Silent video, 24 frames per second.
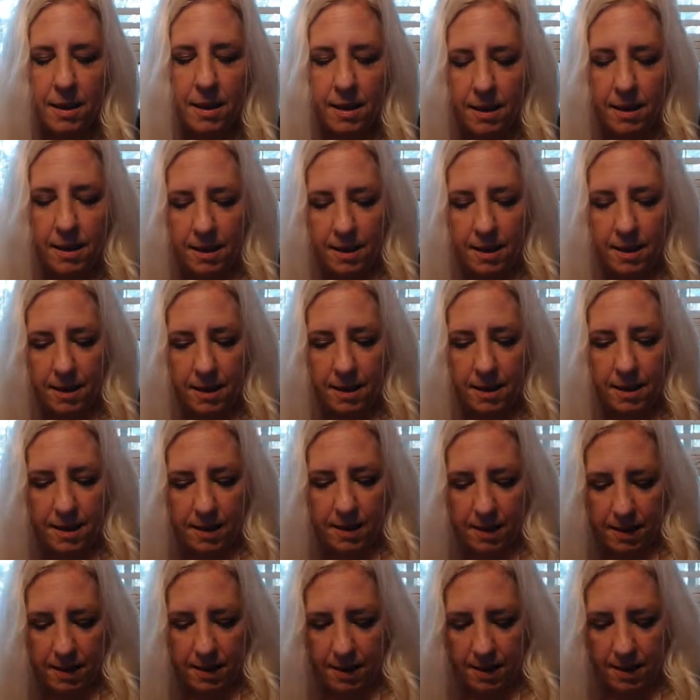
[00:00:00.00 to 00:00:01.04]

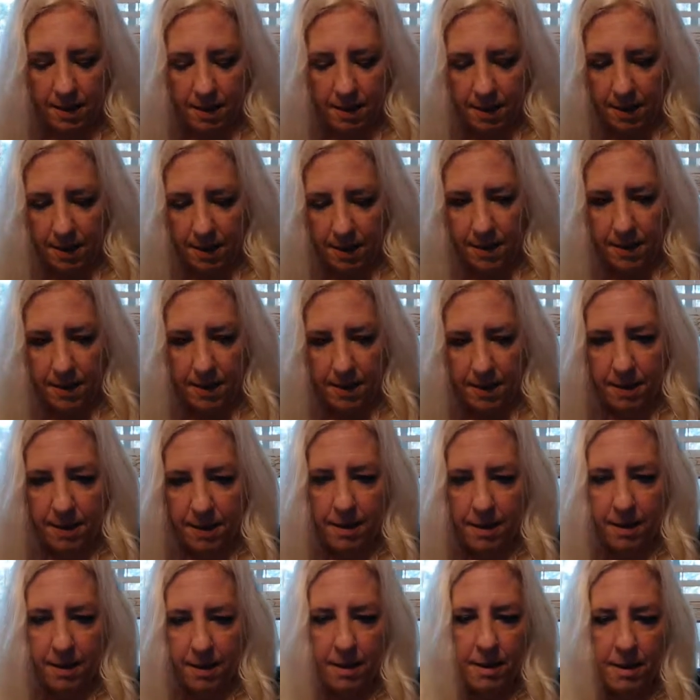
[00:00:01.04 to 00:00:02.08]
(no one is talking)